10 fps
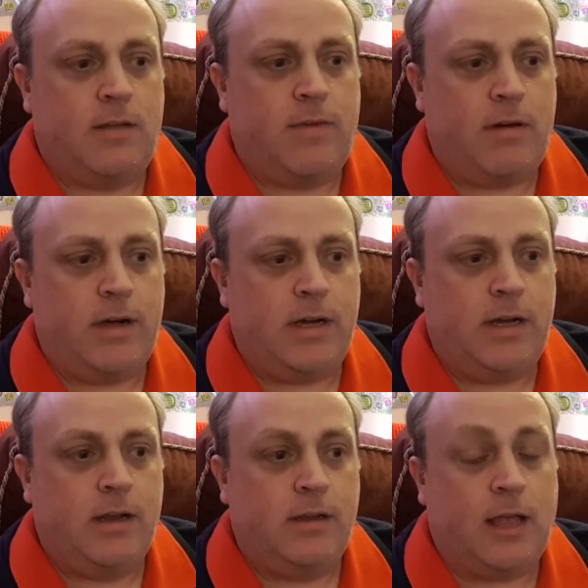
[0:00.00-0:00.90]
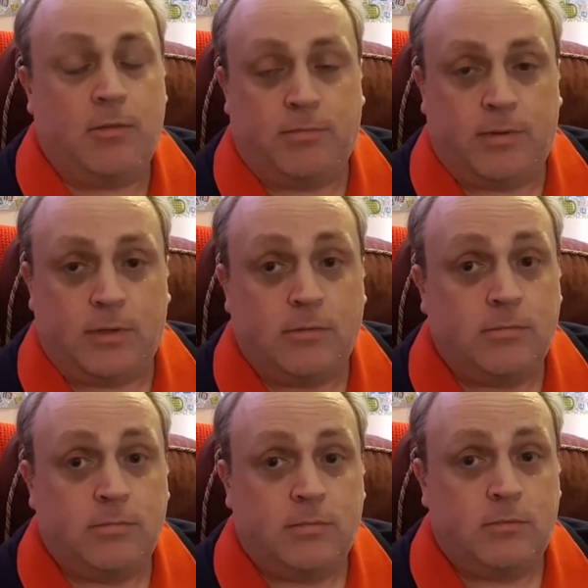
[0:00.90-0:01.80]
a very helpful
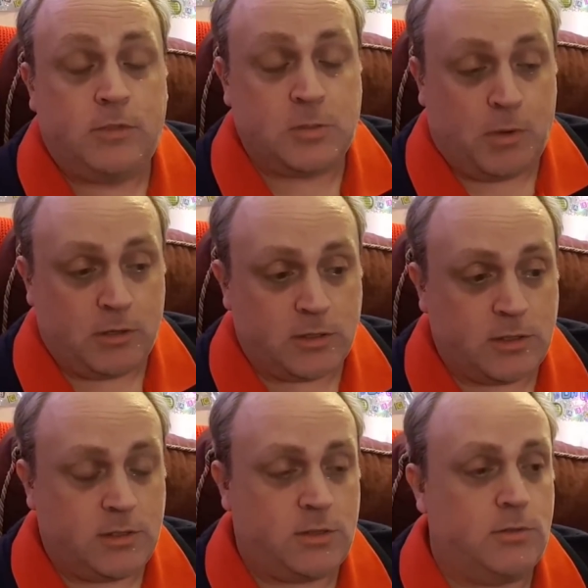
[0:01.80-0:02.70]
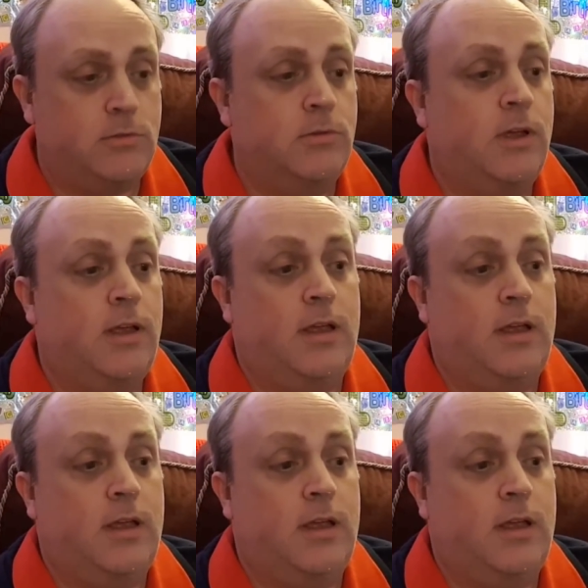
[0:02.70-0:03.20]
response to